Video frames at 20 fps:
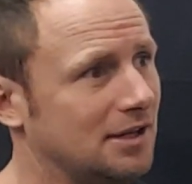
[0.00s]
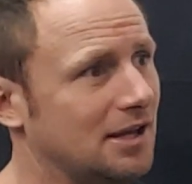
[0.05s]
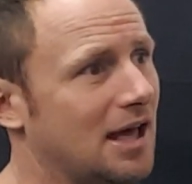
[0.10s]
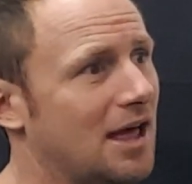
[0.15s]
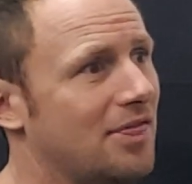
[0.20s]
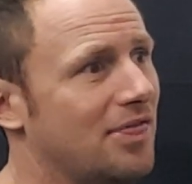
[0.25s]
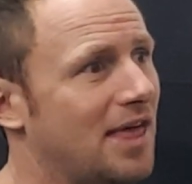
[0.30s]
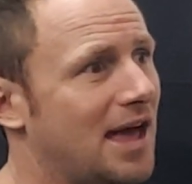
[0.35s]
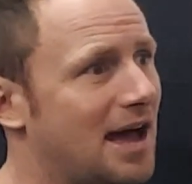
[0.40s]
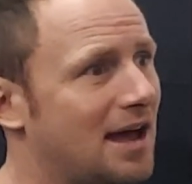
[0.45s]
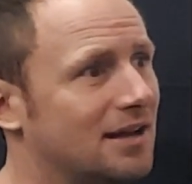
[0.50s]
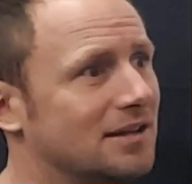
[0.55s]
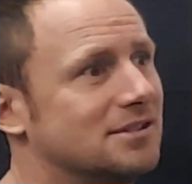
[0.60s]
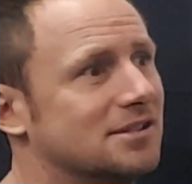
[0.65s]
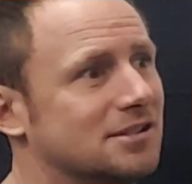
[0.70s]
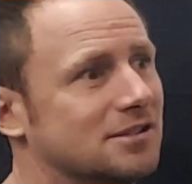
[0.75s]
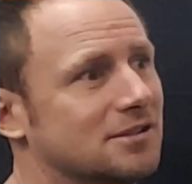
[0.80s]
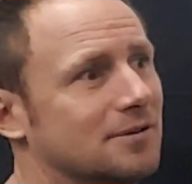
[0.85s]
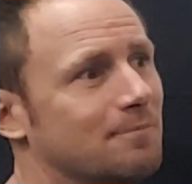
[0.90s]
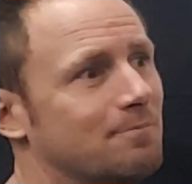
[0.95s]
And
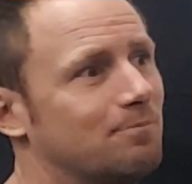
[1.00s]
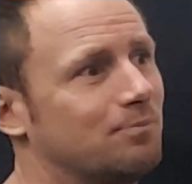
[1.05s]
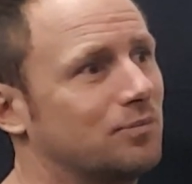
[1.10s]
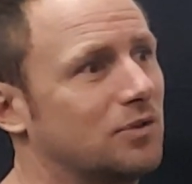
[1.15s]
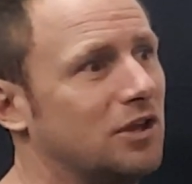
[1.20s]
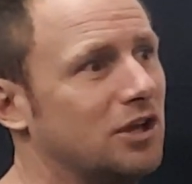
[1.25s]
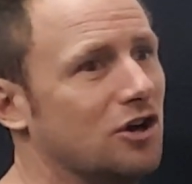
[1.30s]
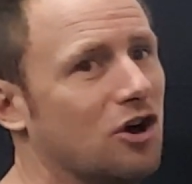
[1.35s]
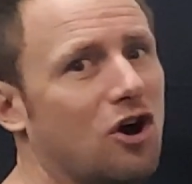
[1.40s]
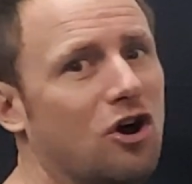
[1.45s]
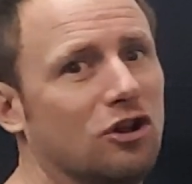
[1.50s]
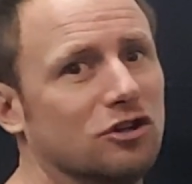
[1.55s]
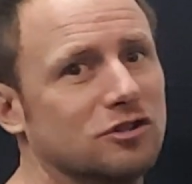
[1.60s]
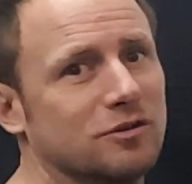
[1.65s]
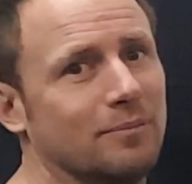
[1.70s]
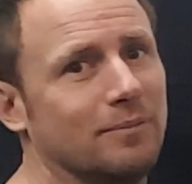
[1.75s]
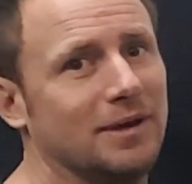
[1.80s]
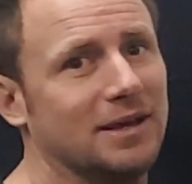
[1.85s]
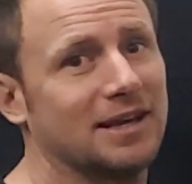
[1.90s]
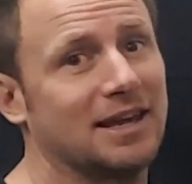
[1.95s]
that's the
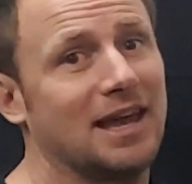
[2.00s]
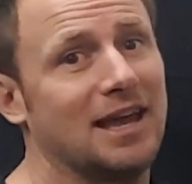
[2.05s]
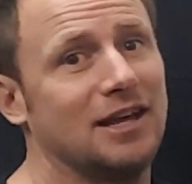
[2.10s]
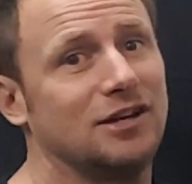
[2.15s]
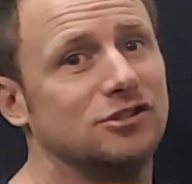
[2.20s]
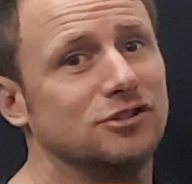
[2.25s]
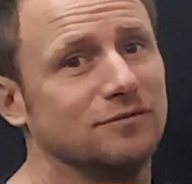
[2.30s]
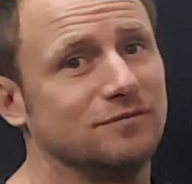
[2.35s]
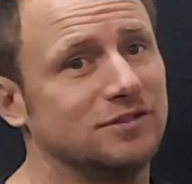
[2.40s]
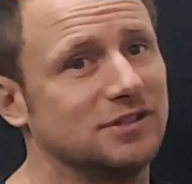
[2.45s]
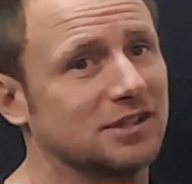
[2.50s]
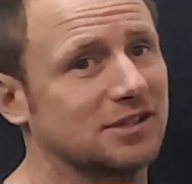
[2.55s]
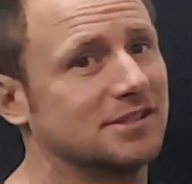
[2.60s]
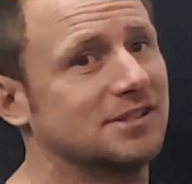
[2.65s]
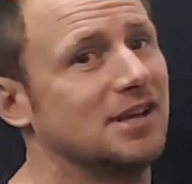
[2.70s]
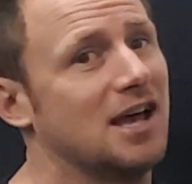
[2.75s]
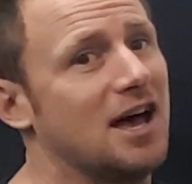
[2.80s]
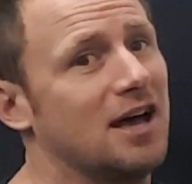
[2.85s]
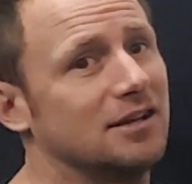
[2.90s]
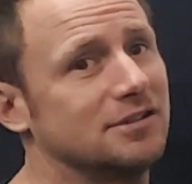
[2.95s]
ultimate gauge of
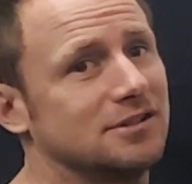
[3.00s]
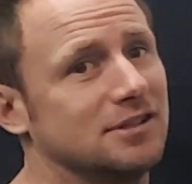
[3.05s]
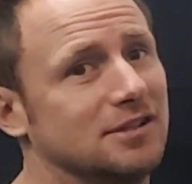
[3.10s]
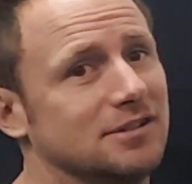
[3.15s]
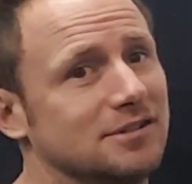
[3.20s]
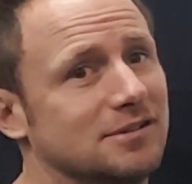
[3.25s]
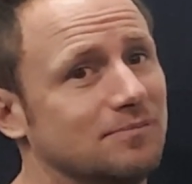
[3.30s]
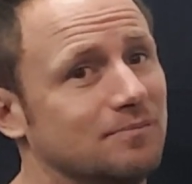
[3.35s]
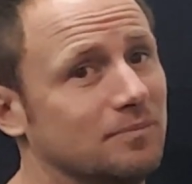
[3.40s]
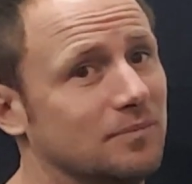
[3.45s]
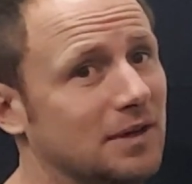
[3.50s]
success, is